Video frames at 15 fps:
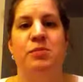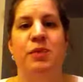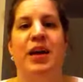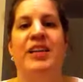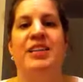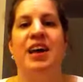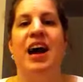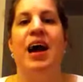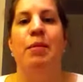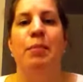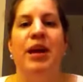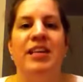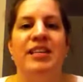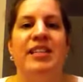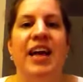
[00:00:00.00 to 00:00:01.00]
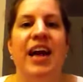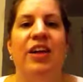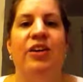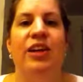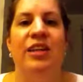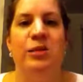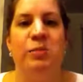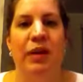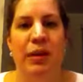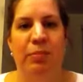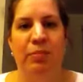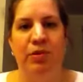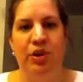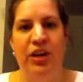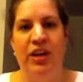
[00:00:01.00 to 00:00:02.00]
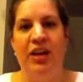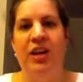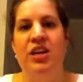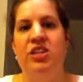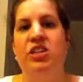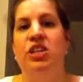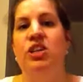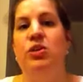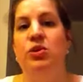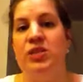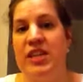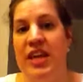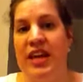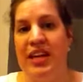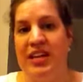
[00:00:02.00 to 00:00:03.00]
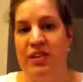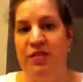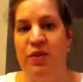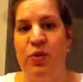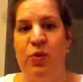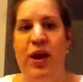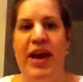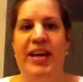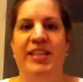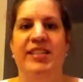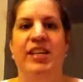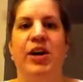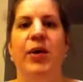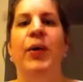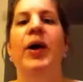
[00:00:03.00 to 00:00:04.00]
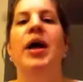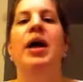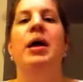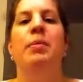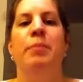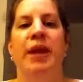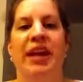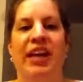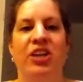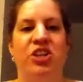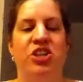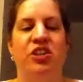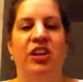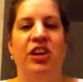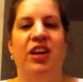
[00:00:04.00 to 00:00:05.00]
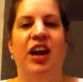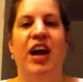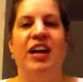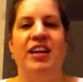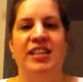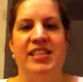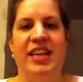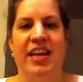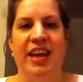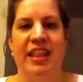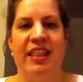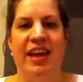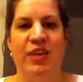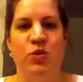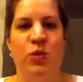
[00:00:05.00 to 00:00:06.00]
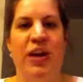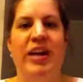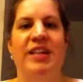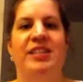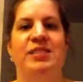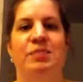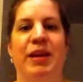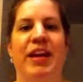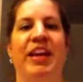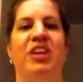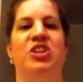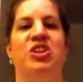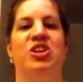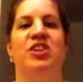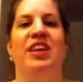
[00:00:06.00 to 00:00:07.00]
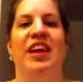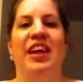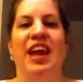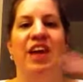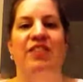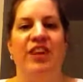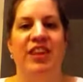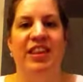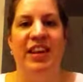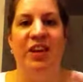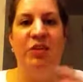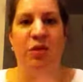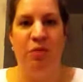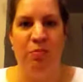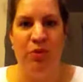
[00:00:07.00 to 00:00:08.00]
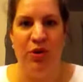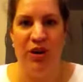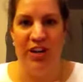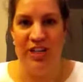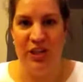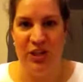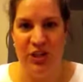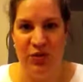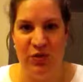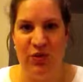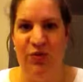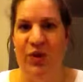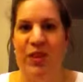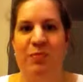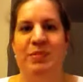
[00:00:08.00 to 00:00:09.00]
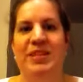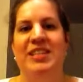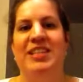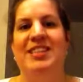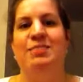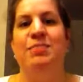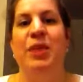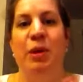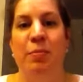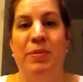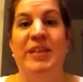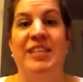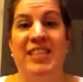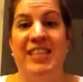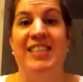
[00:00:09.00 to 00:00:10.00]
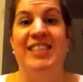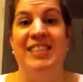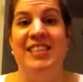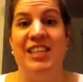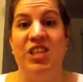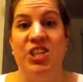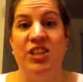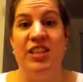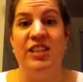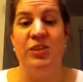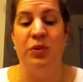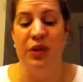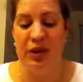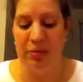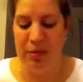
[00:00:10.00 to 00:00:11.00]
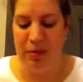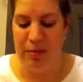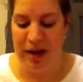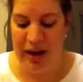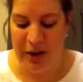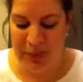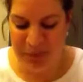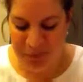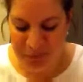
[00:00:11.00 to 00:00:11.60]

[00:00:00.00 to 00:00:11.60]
My time, my salary is being put to use in a different way. So making sure that you're cognizant, and that's why it's making sure that everything in the report is useful for the business decision that's going to be made.